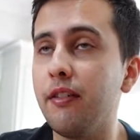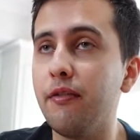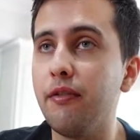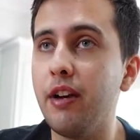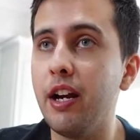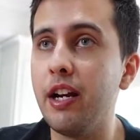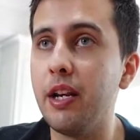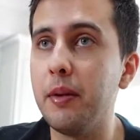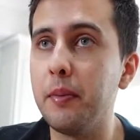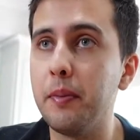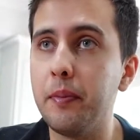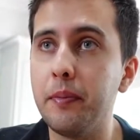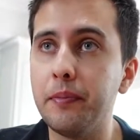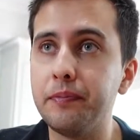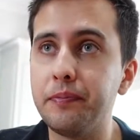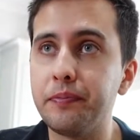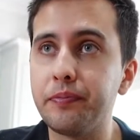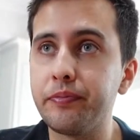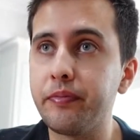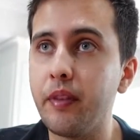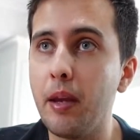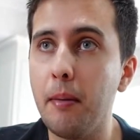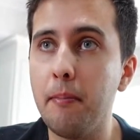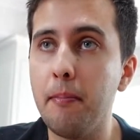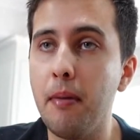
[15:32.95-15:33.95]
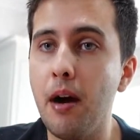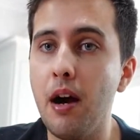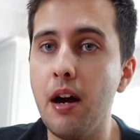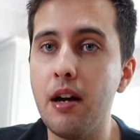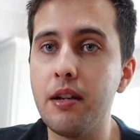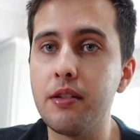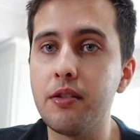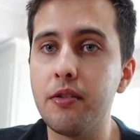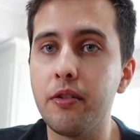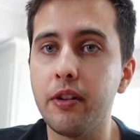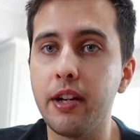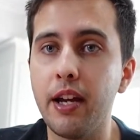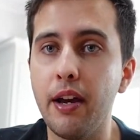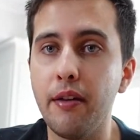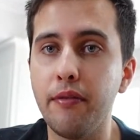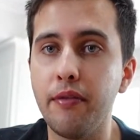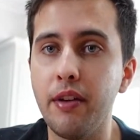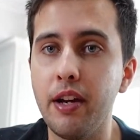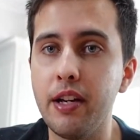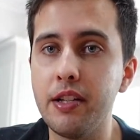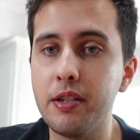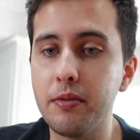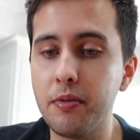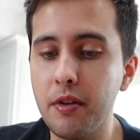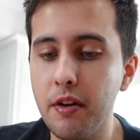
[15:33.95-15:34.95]
random bars or
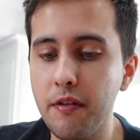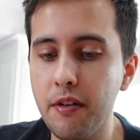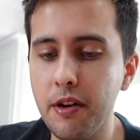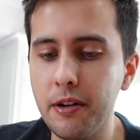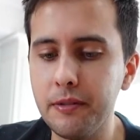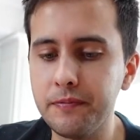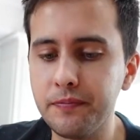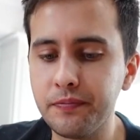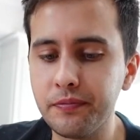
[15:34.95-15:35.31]
cafes, whatever.